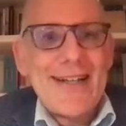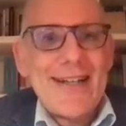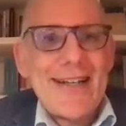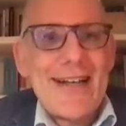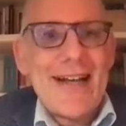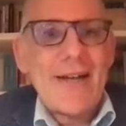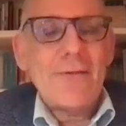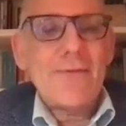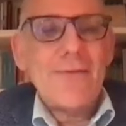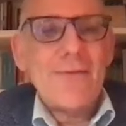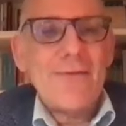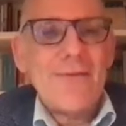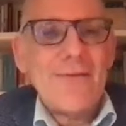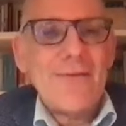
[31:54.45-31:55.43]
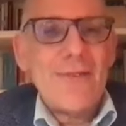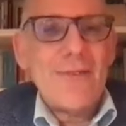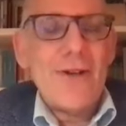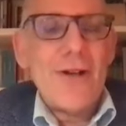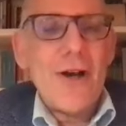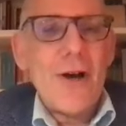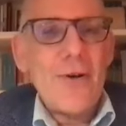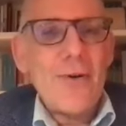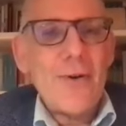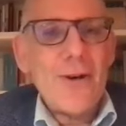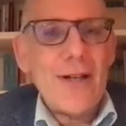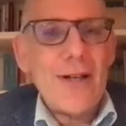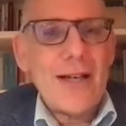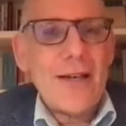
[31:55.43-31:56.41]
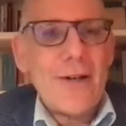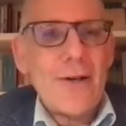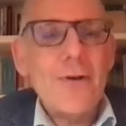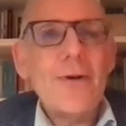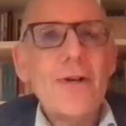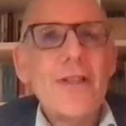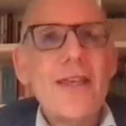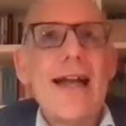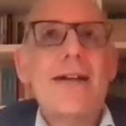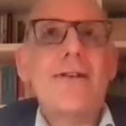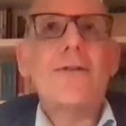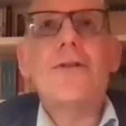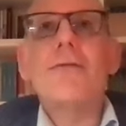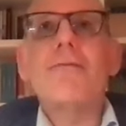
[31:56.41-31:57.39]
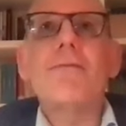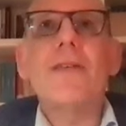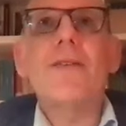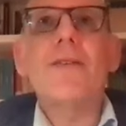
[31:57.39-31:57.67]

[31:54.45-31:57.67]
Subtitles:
Like, I don't know, like, who are the actors who would be